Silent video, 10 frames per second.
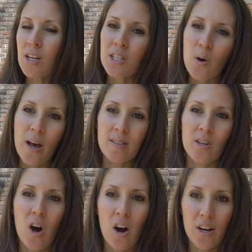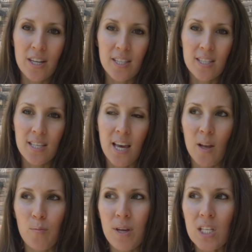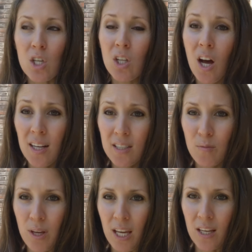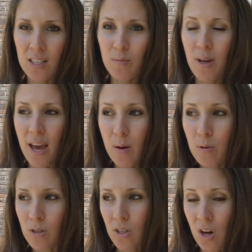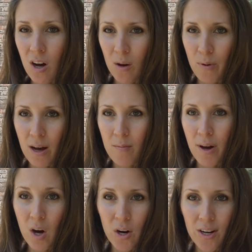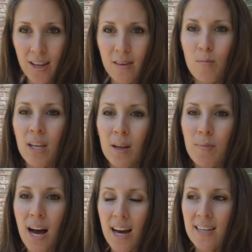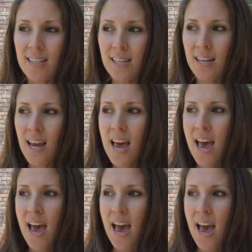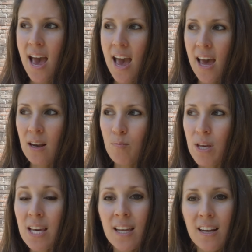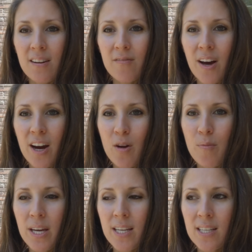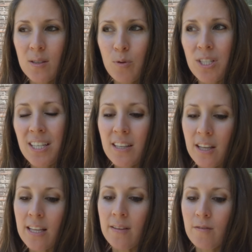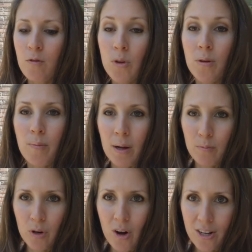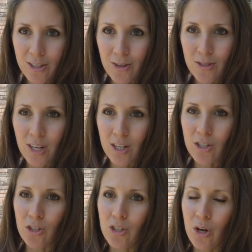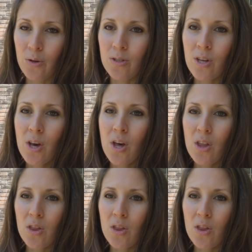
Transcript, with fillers: Also, as an artist, it means a lot to me to be able to talk about my art and the meaning behind it. And being in an environment, particularly for the Mountain Brook Art Association shows,